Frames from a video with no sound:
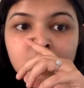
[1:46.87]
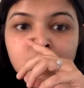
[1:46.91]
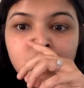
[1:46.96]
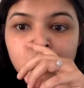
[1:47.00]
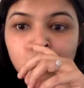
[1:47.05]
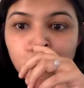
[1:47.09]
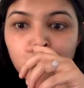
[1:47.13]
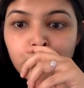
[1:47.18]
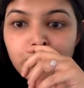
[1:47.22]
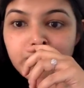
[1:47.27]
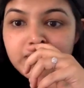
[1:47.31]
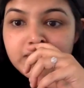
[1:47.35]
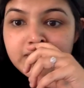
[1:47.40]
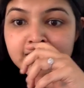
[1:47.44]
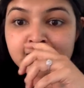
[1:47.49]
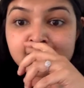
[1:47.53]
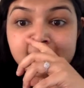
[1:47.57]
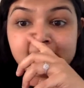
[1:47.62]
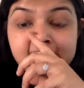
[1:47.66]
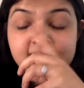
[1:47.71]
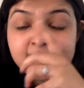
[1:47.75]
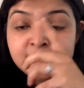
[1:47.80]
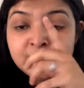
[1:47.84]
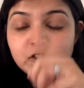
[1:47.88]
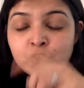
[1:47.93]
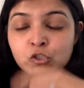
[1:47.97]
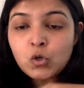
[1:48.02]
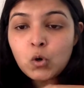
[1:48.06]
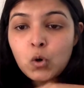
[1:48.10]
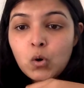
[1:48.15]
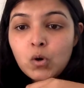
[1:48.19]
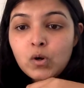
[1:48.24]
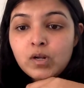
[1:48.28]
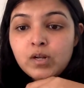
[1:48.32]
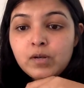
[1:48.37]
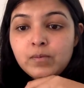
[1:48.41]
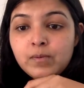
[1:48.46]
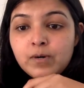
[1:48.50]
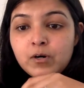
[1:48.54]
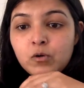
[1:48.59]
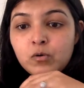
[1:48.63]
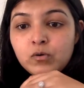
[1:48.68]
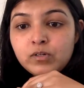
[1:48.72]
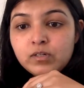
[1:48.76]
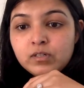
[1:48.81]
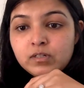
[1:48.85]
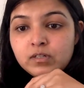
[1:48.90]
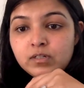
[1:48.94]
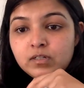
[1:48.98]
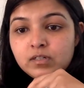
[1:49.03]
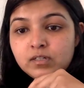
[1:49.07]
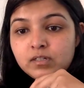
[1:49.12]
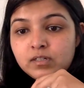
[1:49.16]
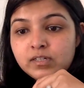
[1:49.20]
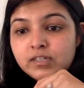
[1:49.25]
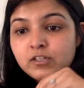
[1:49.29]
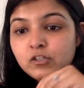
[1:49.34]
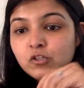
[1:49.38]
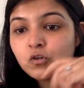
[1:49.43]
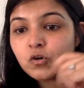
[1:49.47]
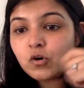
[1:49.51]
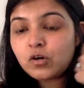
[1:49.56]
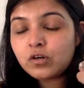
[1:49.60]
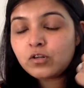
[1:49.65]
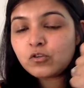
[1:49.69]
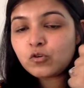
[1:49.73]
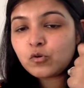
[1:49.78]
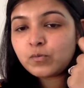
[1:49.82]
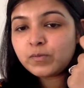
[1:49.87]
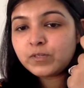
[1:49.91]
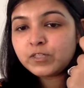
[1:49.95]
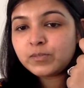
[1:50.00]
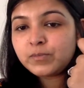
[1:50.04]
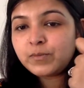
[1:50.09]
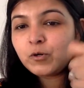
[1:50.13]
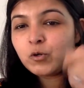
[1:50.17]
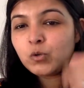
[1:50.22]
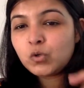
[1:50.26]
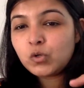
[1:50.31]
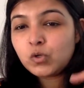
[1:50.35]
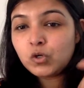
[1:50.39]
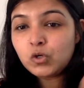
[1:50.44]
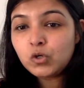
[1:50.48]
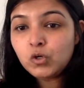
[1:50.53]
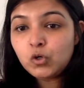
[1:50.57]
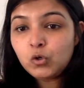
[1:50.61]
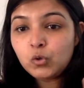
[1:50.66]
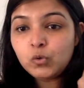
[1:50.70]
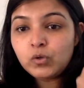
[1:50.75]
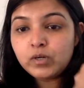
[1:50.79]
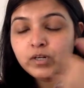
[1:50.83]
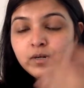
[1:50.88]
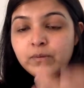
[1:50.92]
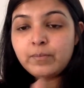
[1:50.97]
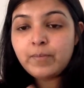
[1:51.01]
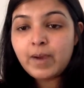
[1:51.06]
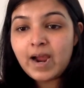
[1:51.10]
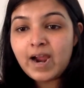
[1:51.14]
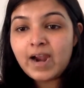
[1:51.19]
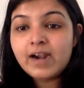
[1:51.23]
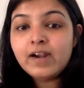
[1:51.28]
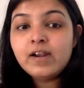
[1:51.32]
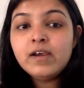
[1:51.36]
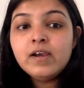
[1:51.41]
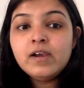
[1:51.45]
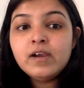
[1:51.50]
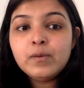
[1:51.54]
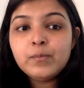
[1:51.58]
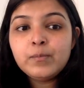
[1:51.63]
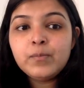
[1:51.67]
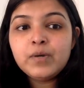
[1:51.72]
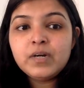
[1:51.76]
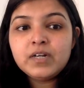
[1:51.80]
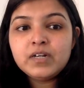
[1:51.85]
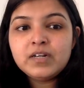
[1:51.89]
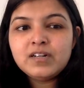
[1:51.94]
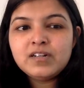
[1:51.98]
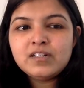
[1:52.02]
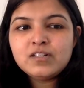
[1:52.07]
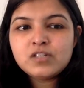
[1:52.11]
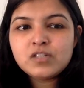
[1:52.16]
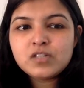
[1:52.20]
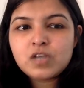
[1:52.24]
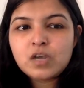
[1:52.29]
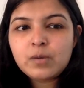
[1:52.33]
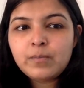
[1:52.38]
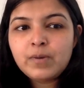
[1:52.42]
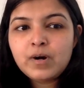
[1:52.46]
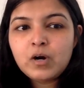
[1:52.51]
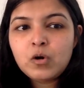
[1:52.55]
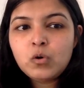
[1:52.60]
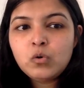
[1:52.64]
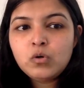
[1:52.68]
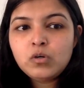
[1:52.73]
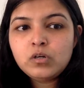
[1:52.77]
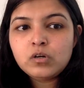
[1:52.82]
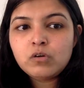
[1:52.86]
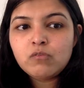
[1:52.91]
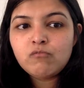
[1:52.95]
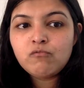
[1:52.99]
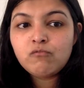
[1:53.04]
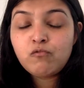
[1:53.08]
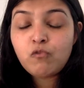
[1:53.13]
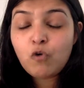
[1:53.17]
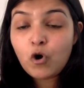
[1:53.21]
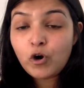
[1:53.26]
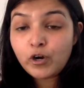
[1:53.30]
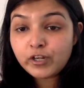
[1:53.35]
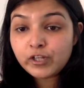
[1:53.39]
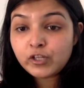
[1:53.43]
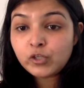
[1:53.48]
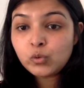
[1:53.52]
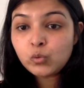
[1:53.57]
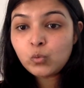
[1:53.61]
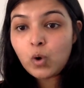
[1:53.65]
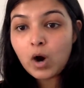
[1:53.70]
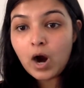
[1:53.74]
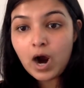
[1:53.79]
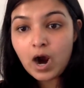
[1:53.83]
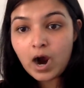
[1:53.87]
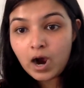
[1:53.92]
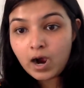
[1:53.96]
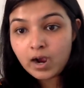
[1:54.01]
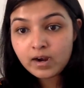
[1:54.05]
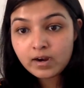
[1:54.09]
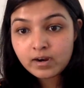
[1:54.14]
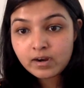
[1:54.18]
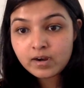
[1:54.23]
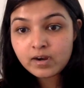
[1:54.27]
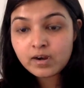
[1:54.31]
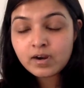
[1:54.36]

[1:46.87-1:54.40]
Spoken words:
So basically it's all about it's not so much about good and bad, but it's about what you are